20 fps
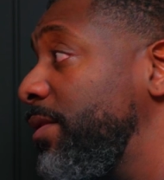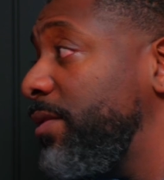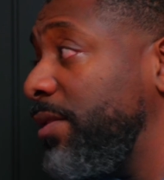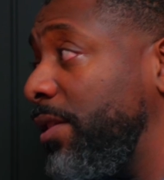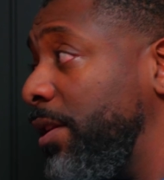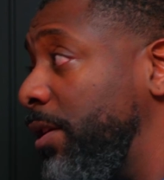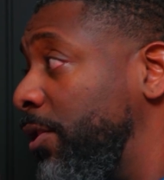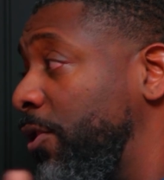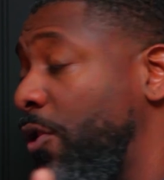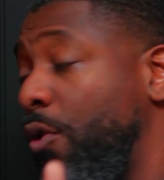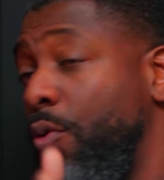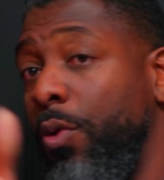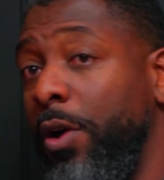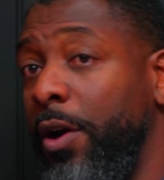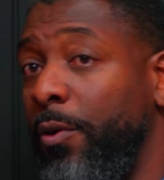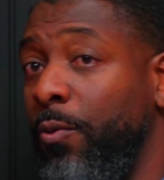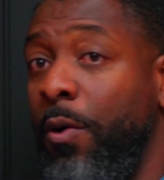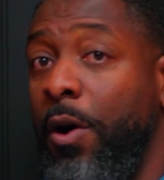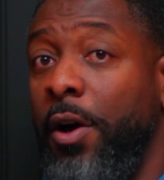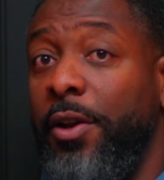It's going to go where
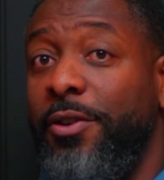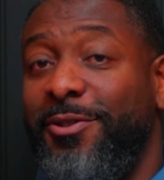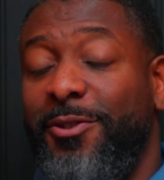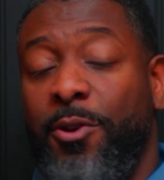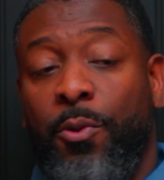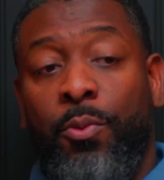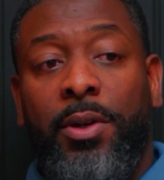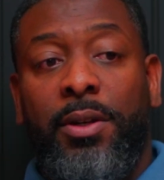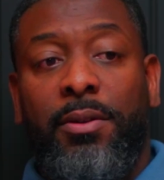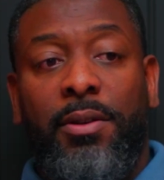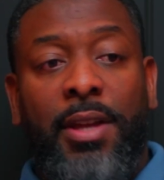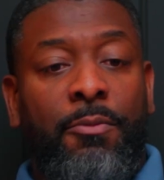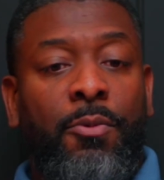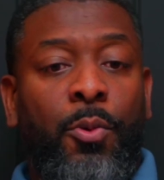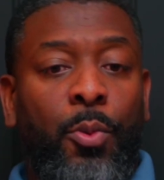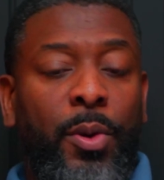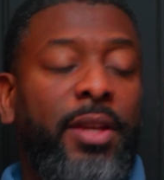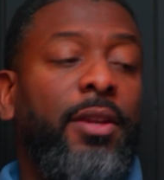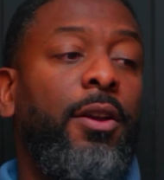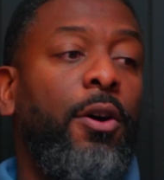it wants. So like
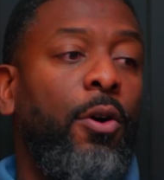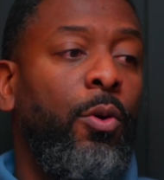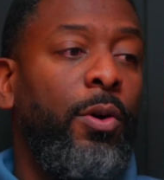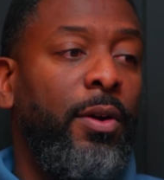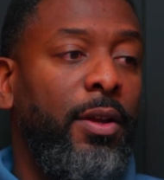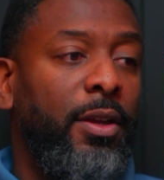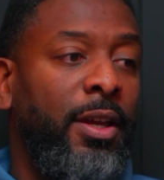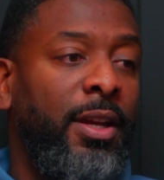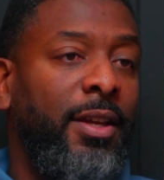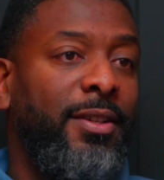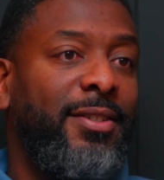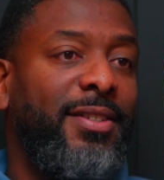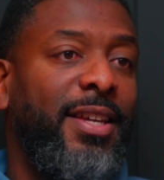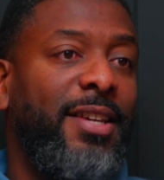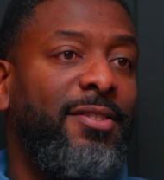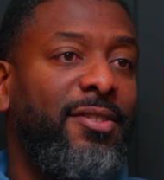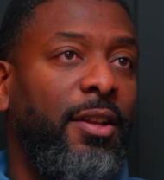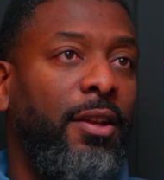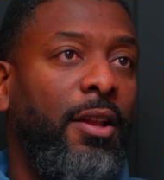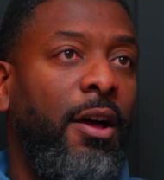when we go and
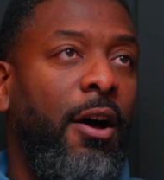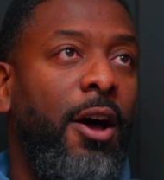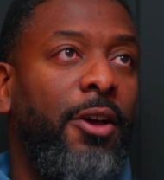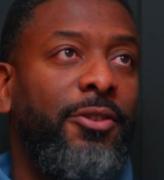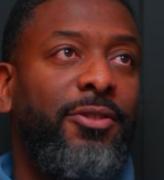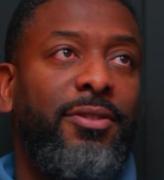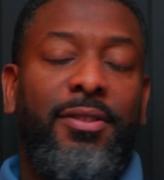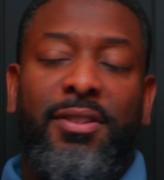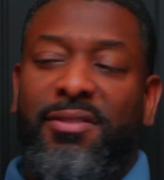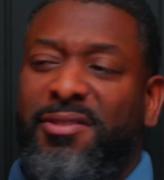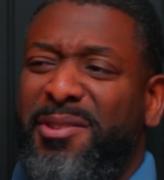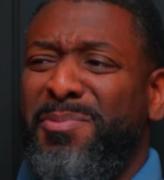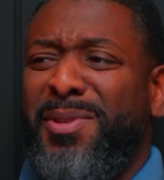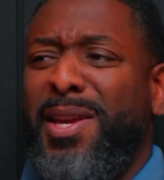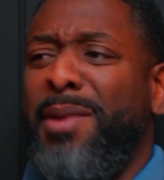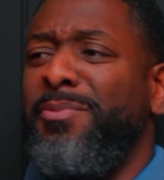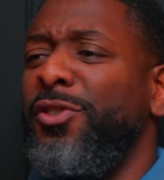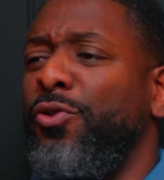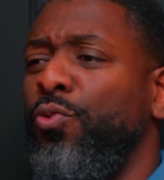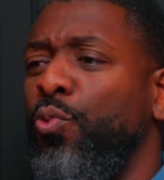assess a loss,
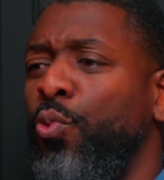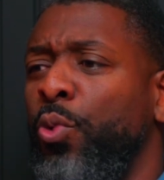sometimes it's